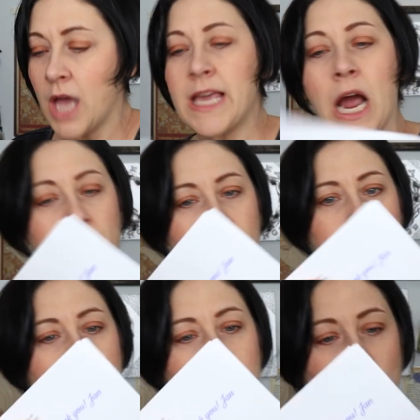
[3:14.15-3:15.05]
Yeah, I
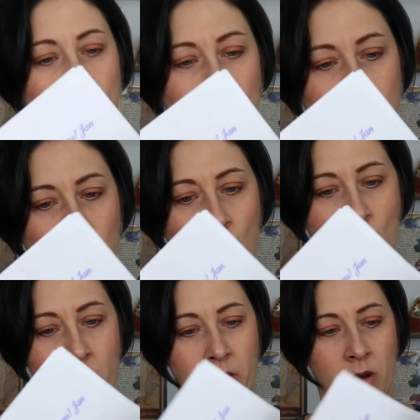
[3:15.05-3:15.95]
think this is just
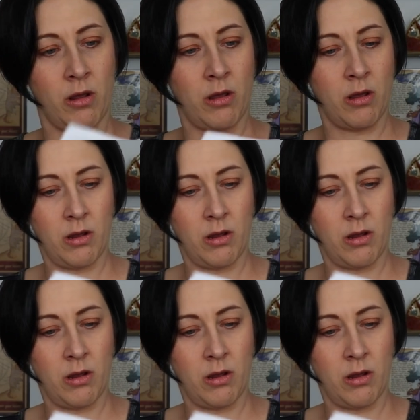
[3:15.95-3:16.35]
one,